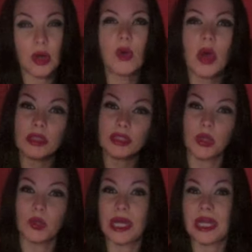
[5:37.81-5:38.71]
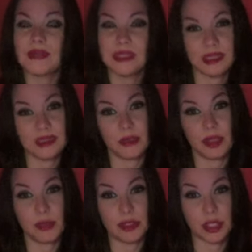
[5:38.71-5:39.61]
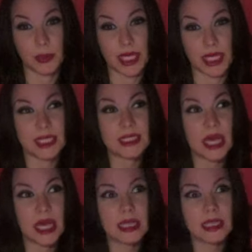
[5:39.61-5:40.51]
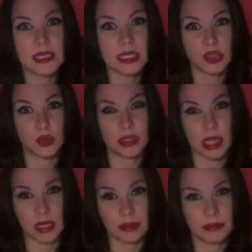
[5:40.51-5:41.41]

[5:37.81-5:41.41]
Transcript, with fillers: oh, also I have to say something about Gemini. It's a highly sexual sign.